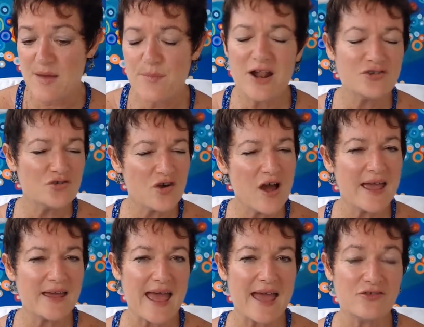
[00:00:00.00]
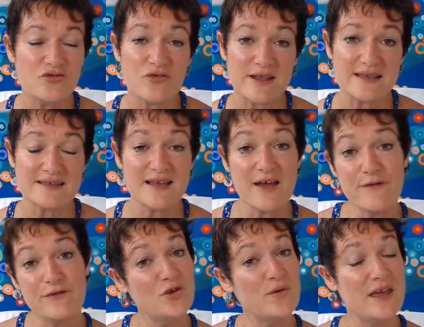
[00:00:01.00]
But I'll try and address a
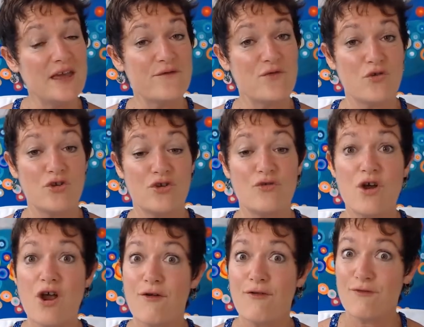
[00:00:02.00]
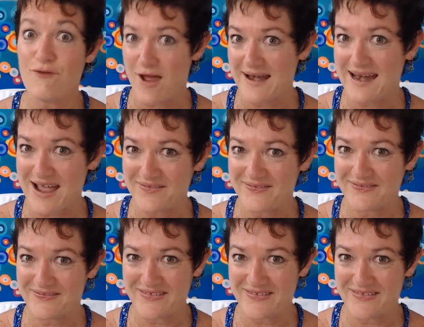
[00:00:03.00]
few here for you right now.